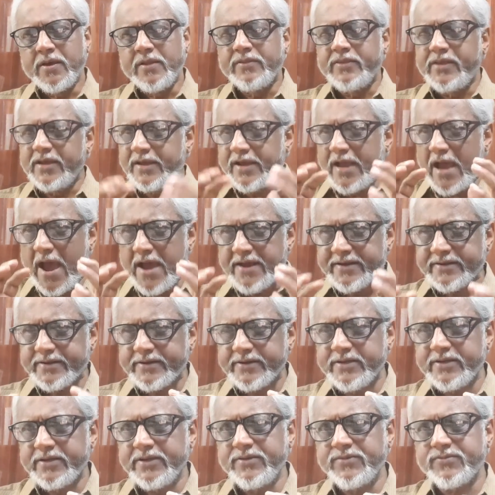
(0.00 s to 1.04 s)
the
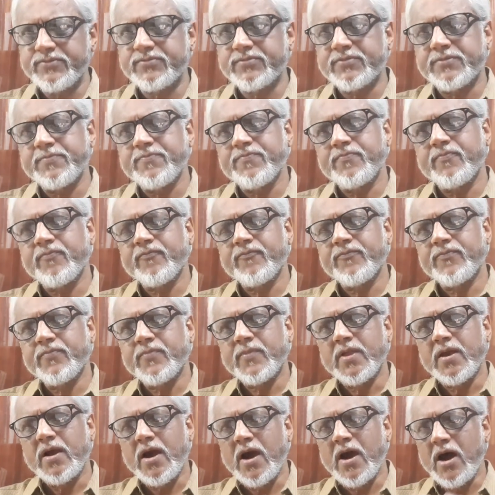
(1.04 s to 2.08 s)
categories
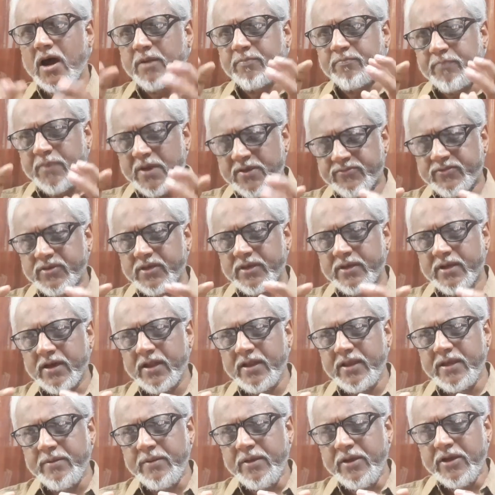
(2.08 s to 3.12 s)
are
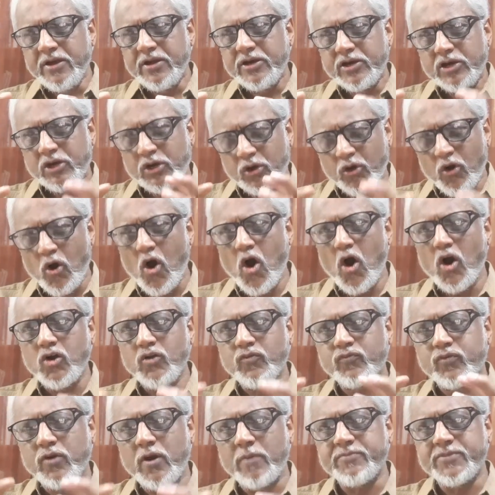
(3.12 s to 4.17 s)
basically drawn
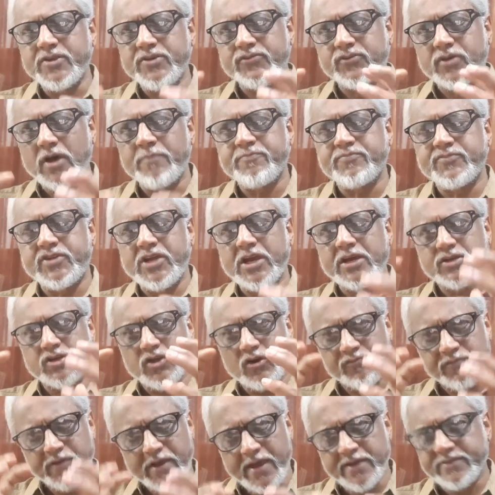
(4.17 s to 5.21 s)
from the subject
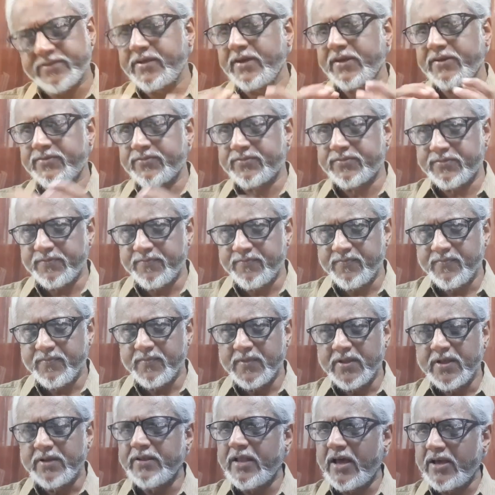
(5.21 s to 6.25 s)
of ethics,
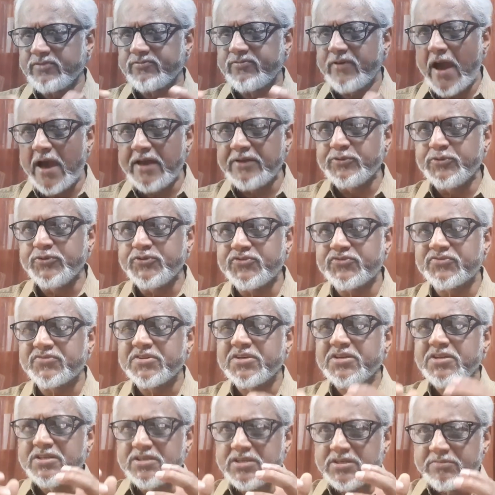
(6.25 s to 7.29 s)
like values,
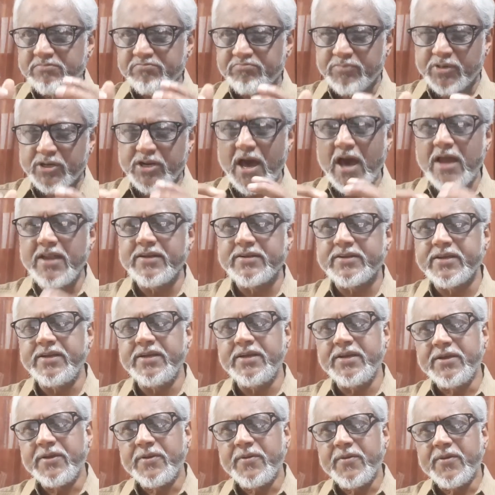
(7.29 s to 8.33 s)

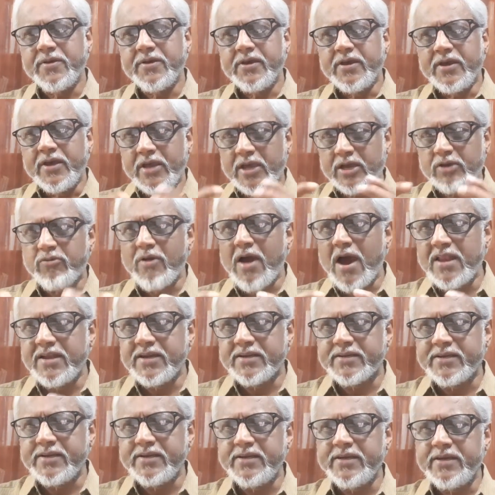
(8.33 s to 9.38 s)
morality,
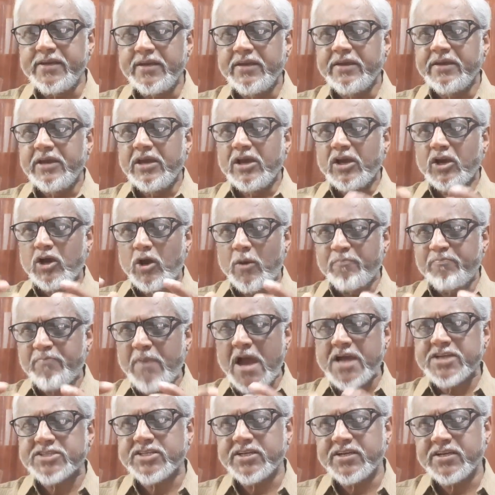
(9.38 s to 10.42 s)
equality,
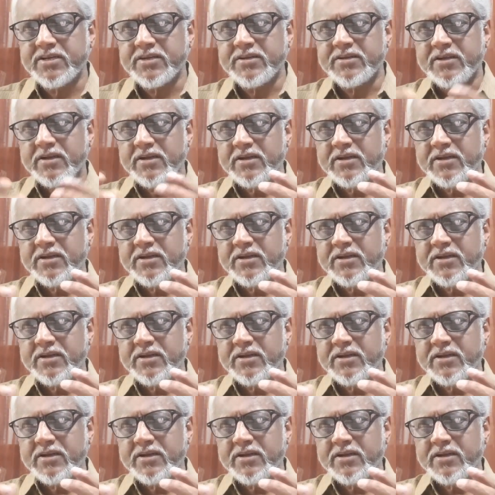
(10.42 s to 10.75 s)
compassion,